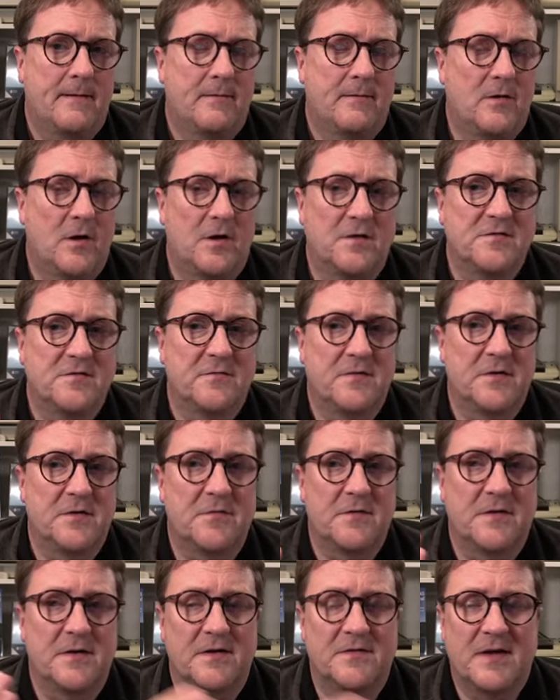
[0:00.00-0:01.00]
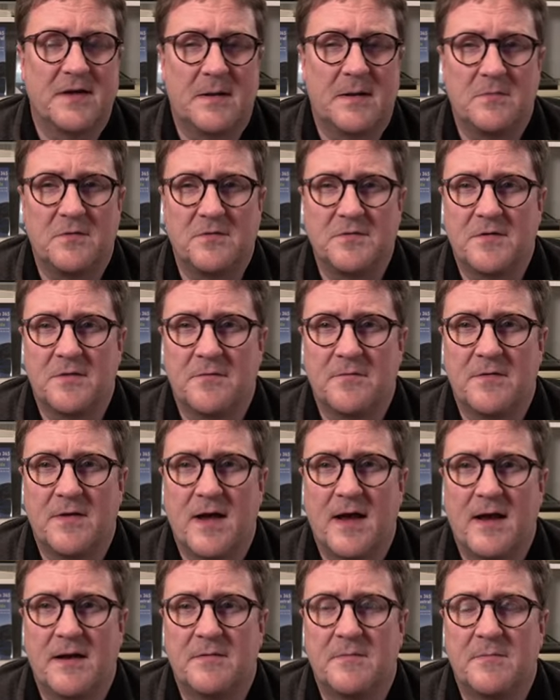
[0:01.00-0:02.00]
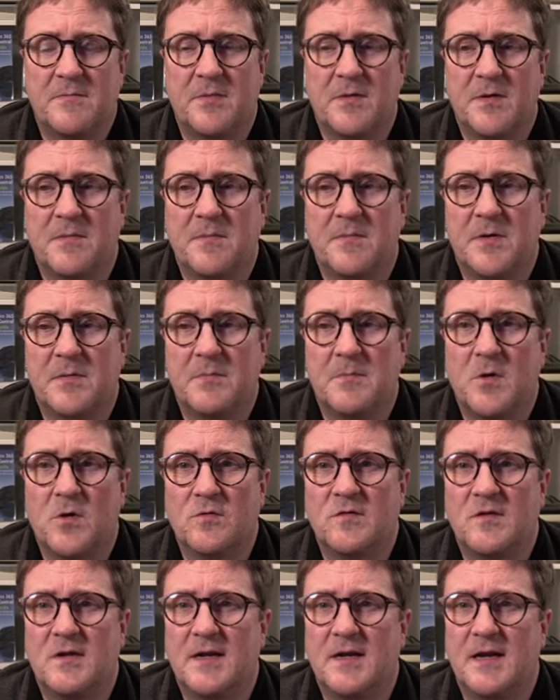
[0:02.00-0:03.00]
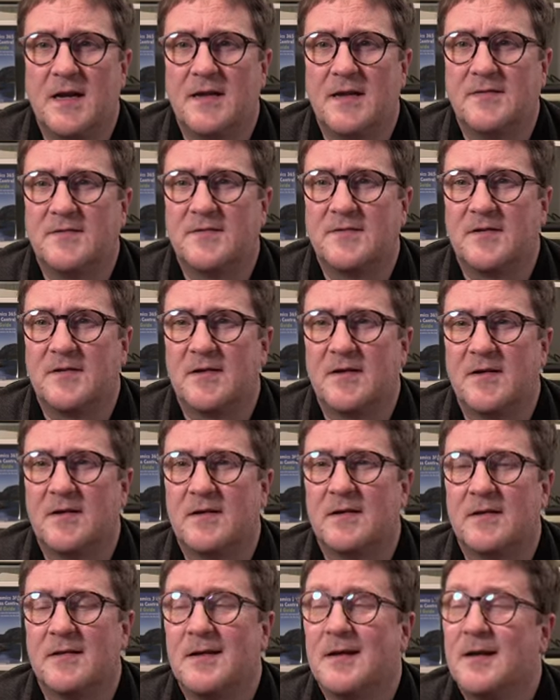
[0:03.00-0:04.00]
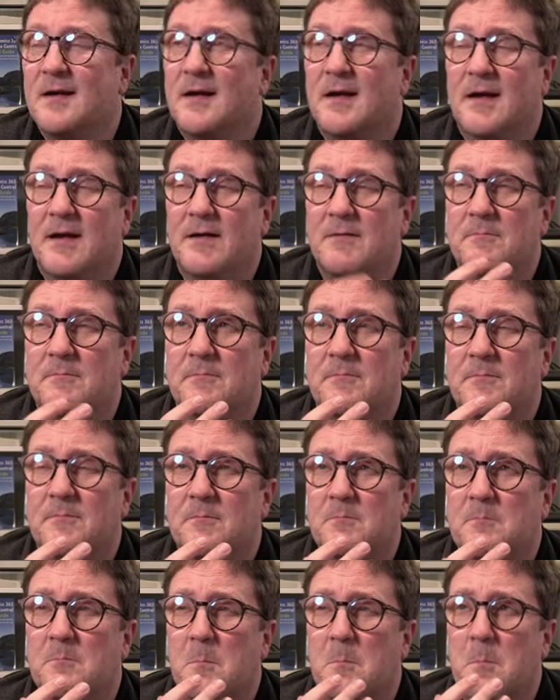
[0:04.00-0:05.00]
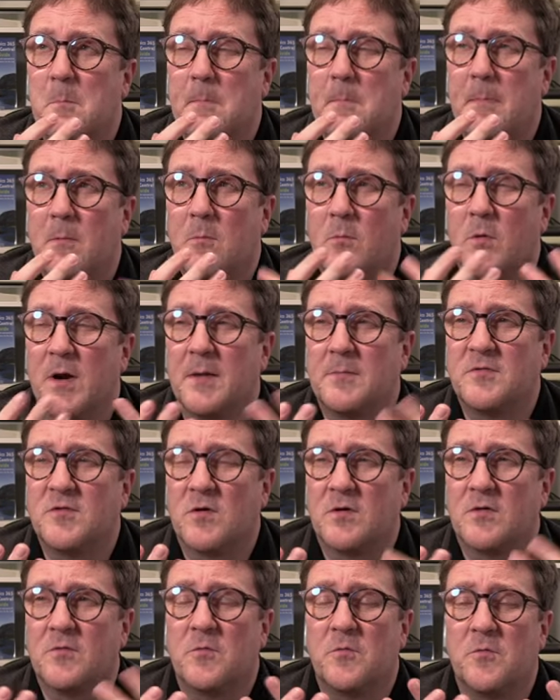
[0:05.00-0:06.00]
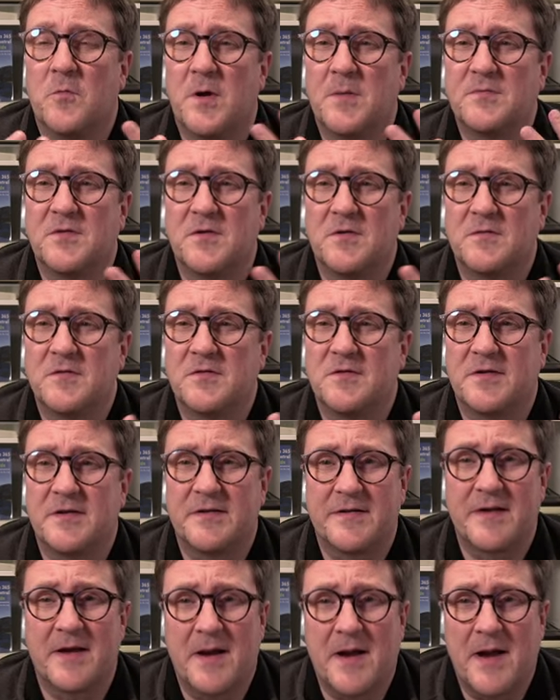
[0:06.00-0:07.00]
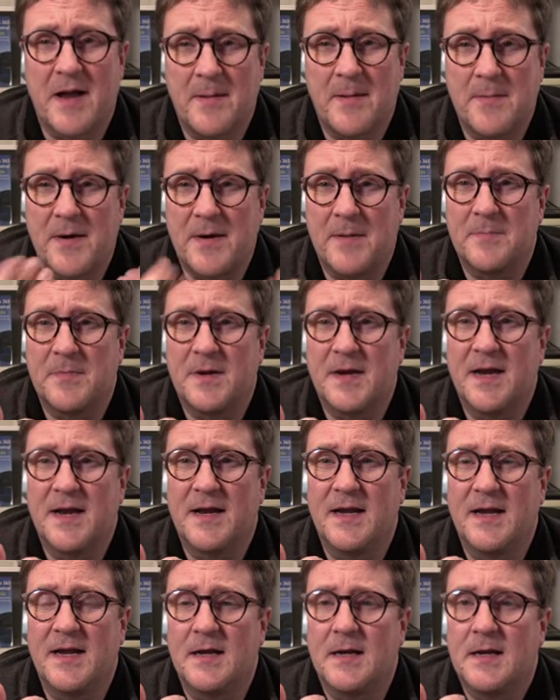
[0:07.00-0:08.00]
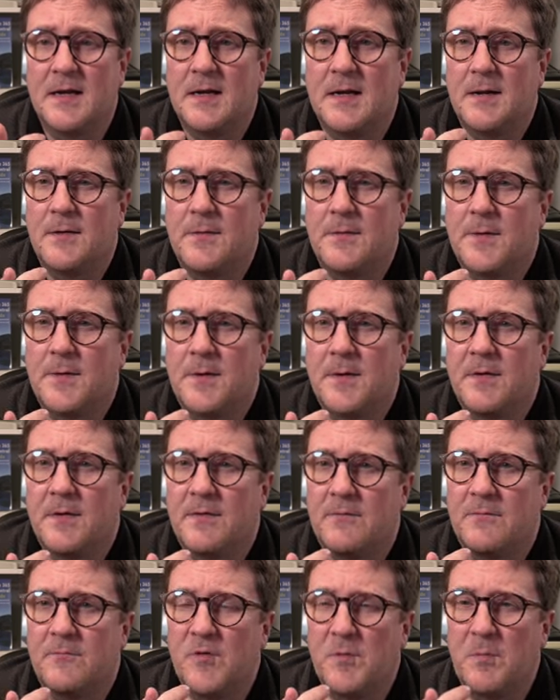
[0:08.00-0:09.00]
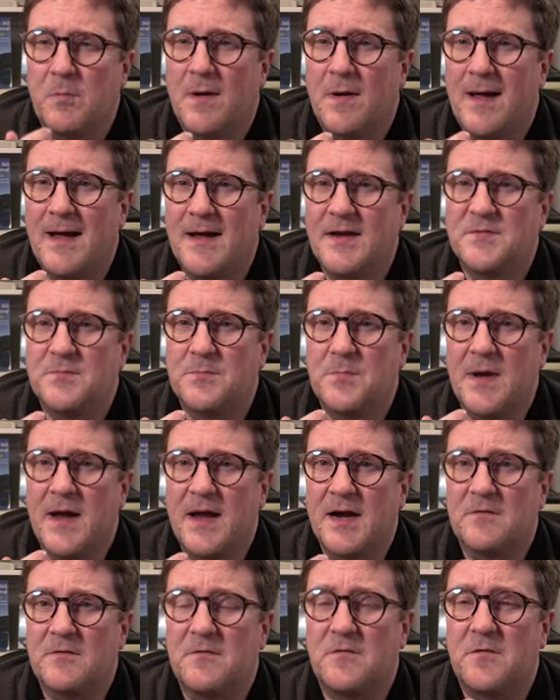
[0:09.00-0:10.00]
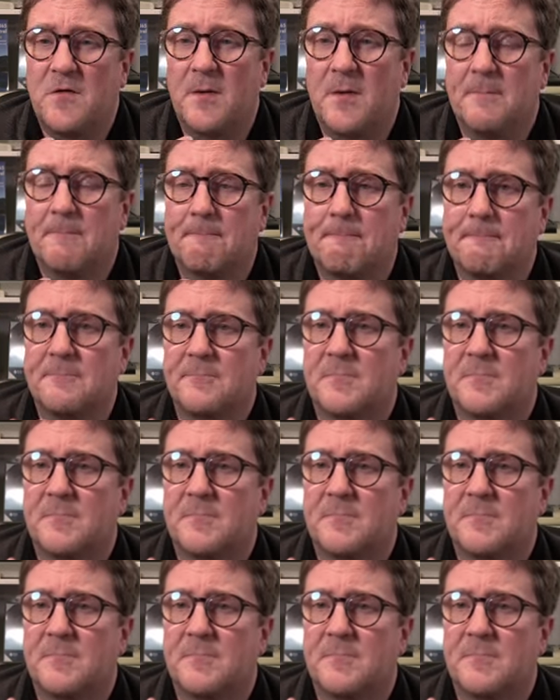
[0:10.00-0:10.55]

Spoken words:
Lots of different examples of that, but mostly it's when I'm talking with web services, and I'm getting replies back from,